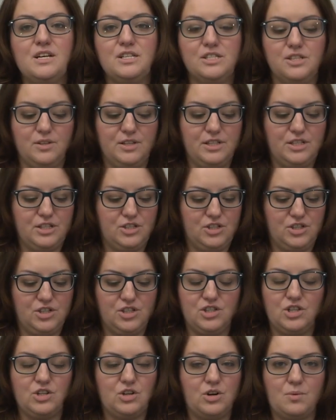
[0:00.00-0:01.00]
So it's
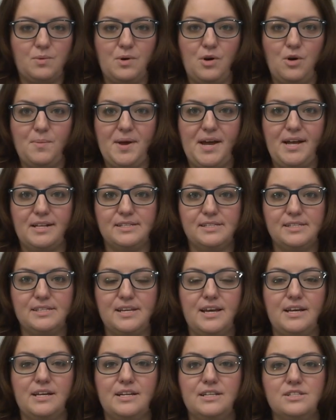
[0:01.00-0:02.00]
just their romance
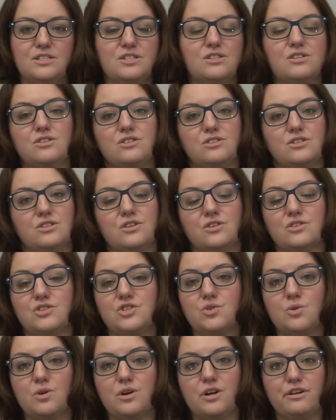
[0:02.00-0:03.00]
and their
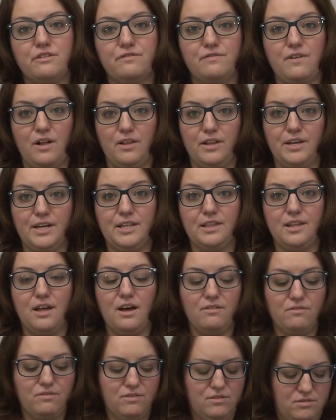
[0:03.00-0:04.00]
story falling in
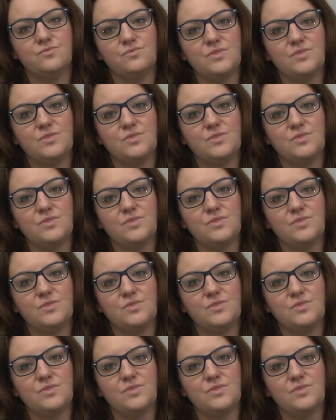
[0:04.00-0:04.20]
love.